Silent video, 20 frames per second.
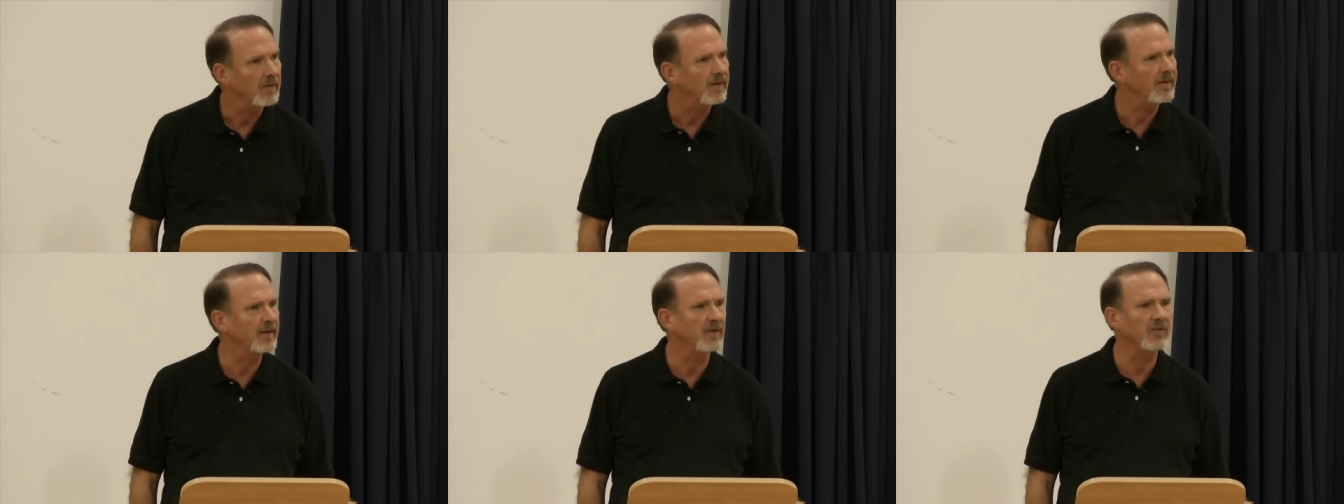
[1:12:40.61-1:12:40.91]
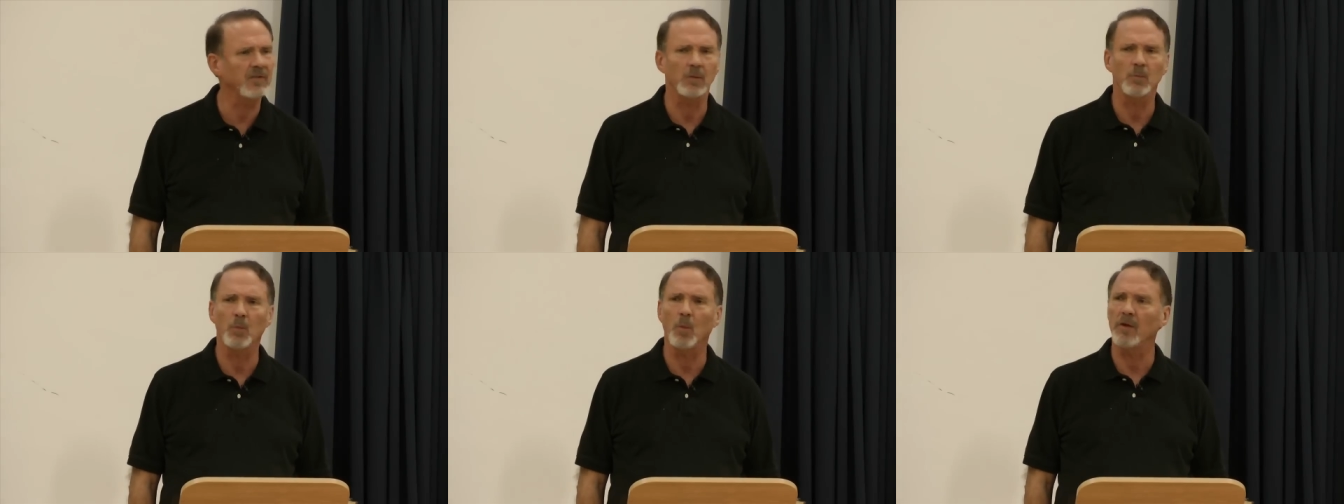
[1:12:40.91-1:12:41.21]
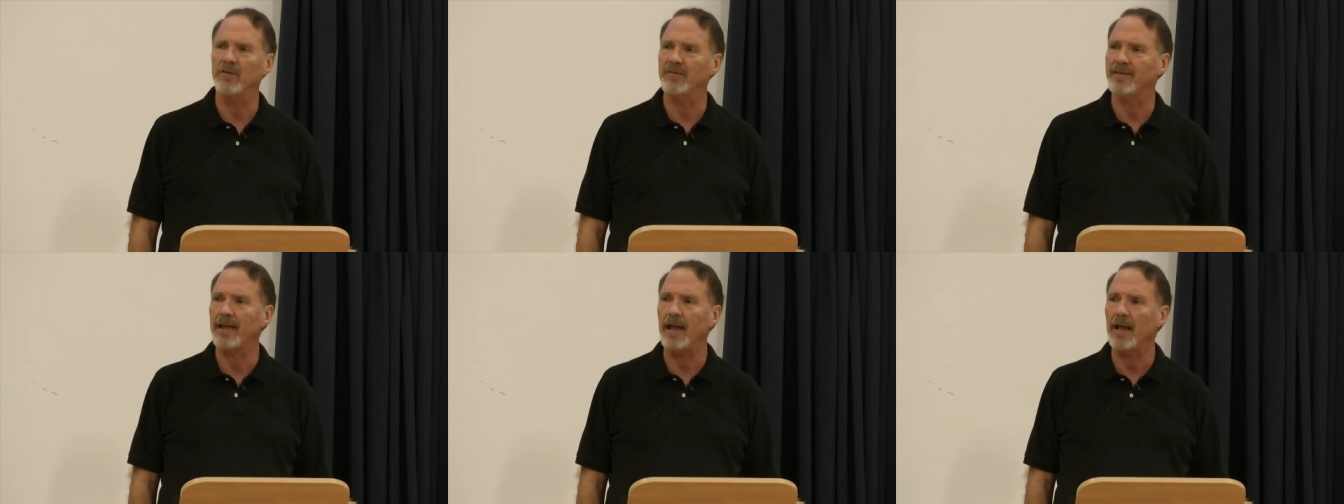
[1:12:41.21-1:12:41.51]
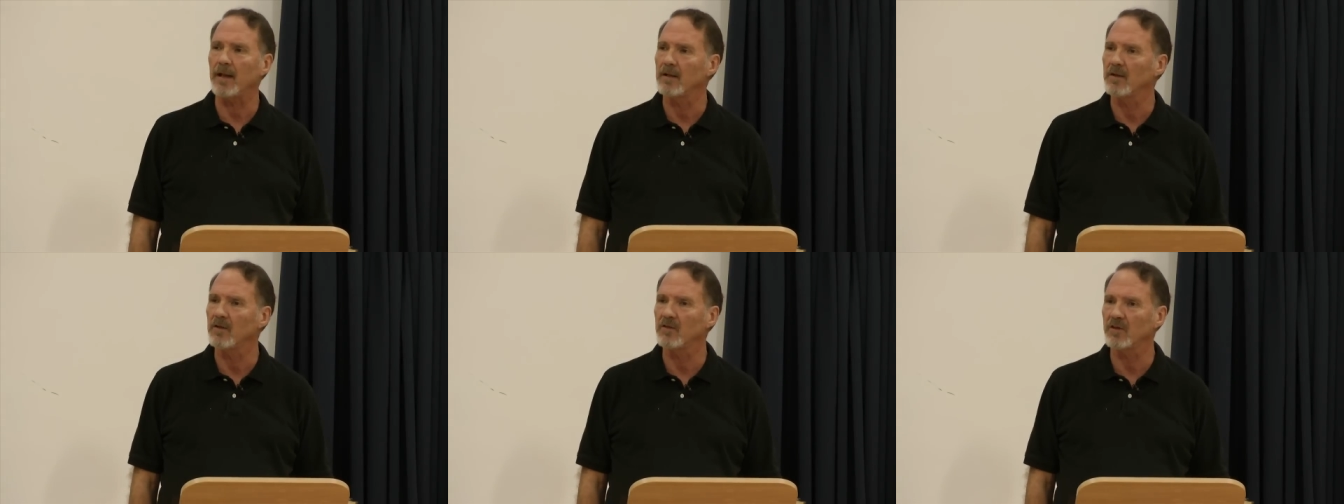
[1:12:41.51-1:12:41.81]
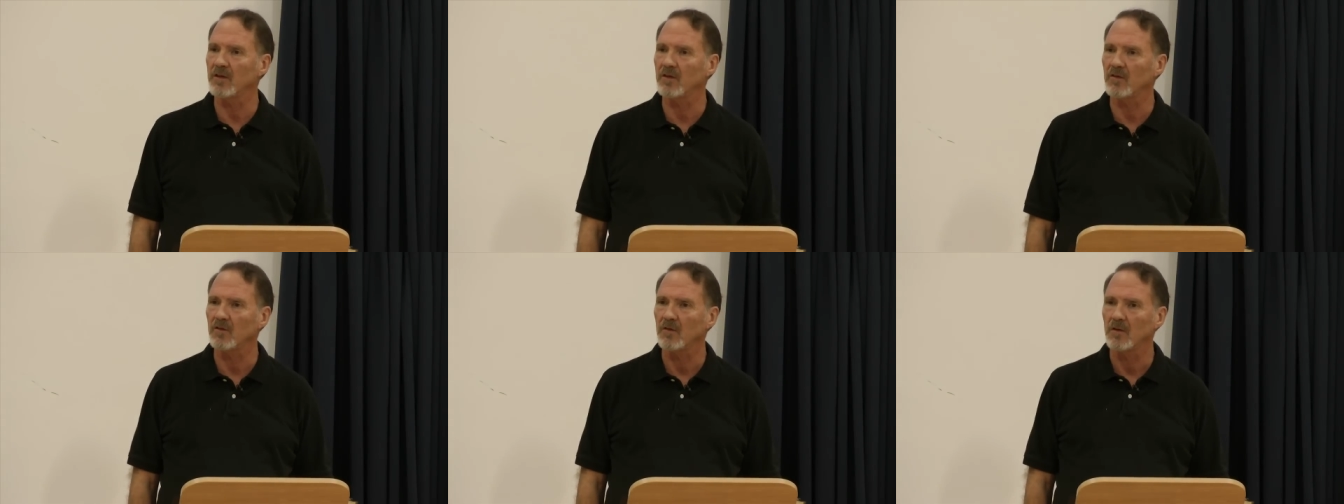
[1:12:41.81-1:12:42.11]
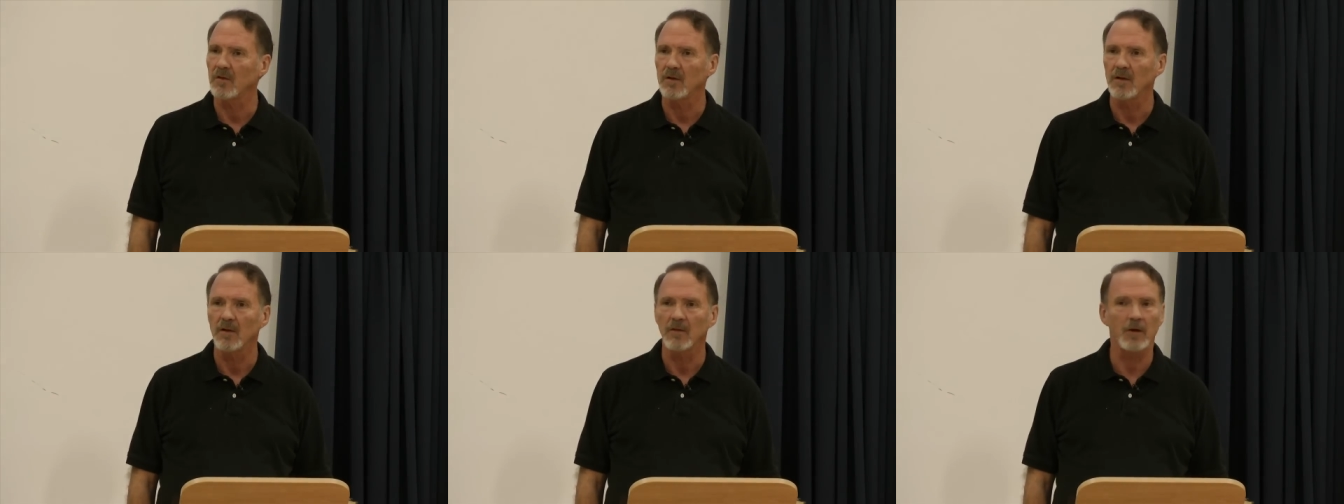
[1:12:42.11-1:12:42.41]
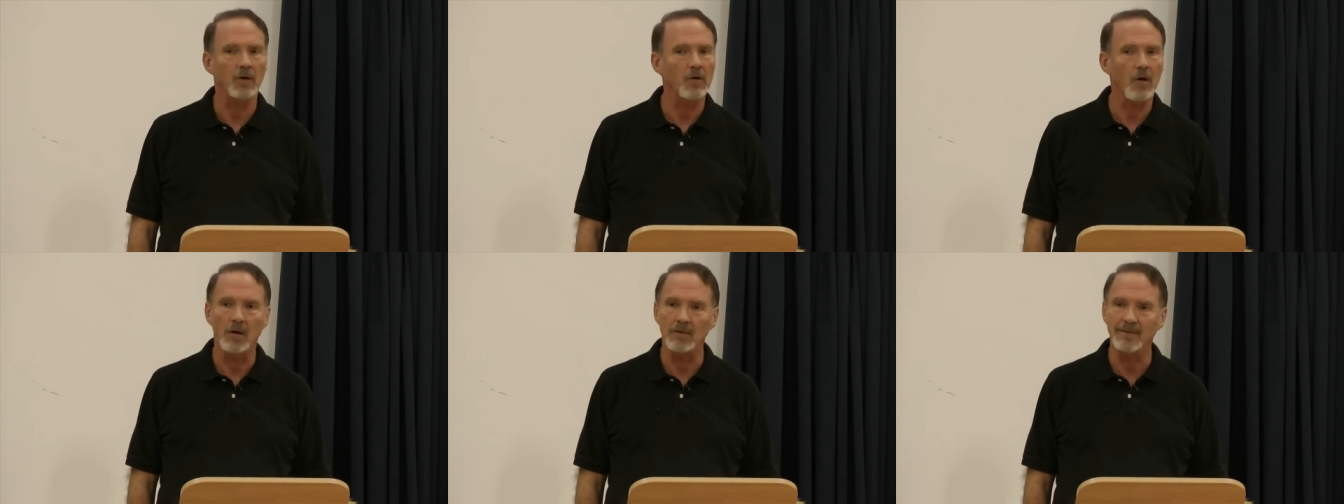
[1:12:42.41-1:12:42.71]
And he said, what's that? He says,
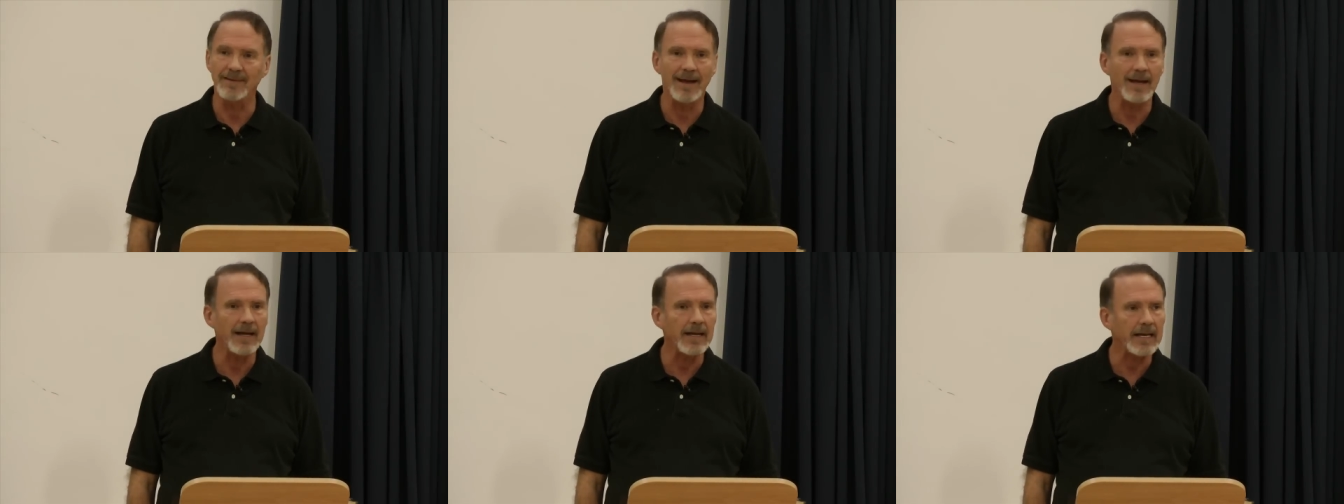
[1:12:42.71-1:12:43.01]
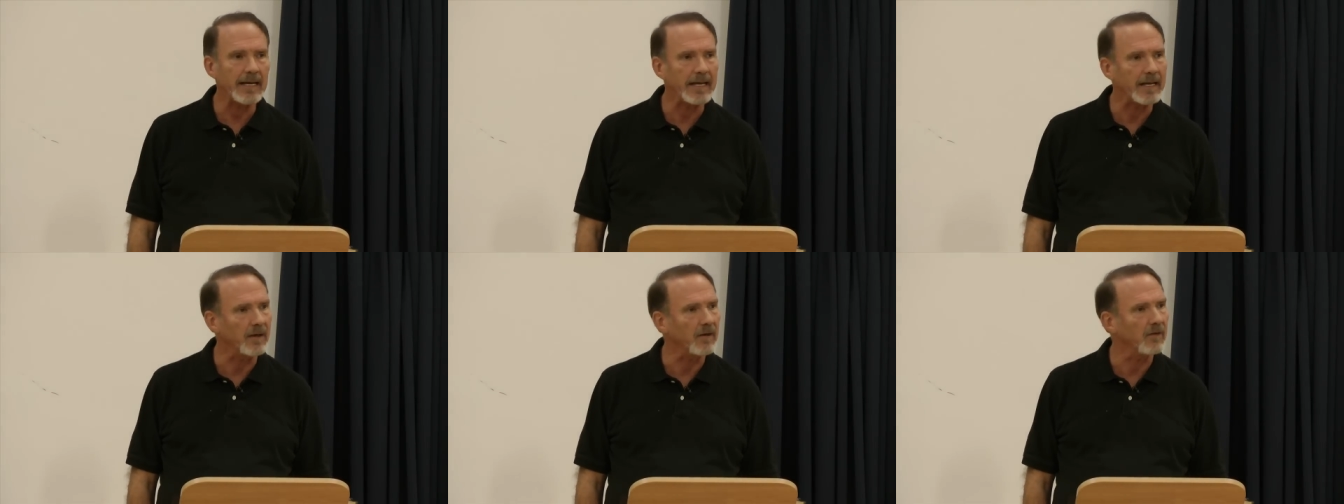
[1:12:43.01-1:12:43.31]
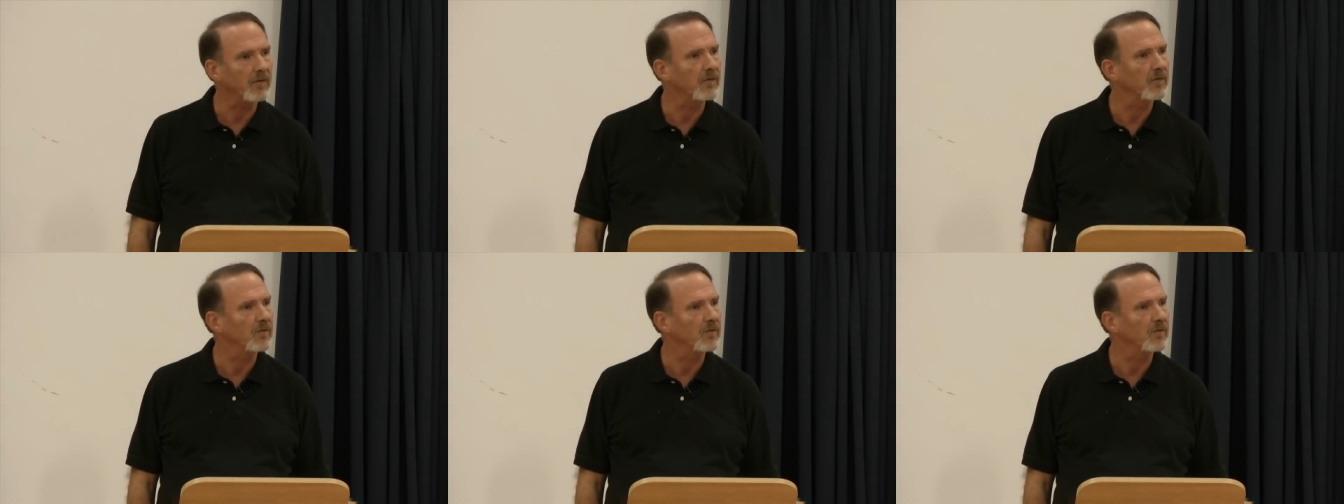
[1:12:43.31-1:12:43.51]
they're all dying.